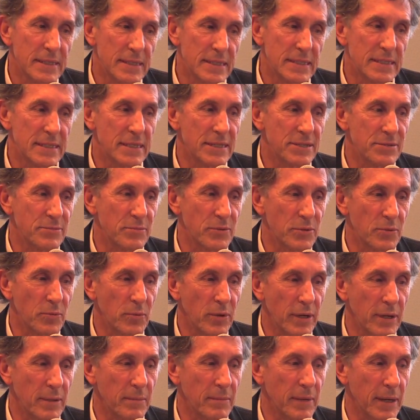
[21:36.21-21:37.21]
decision with
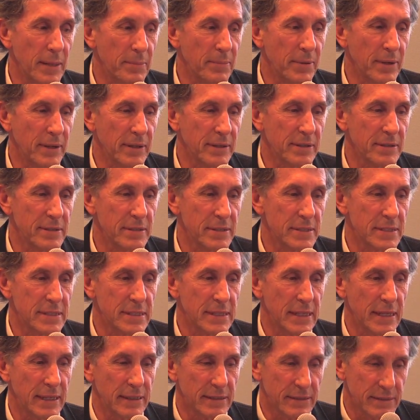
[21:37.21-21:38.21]
one of my partners
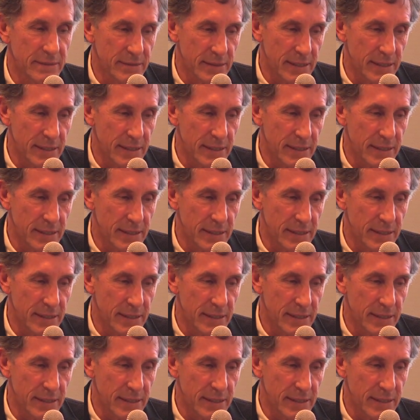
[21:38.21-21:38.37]
that,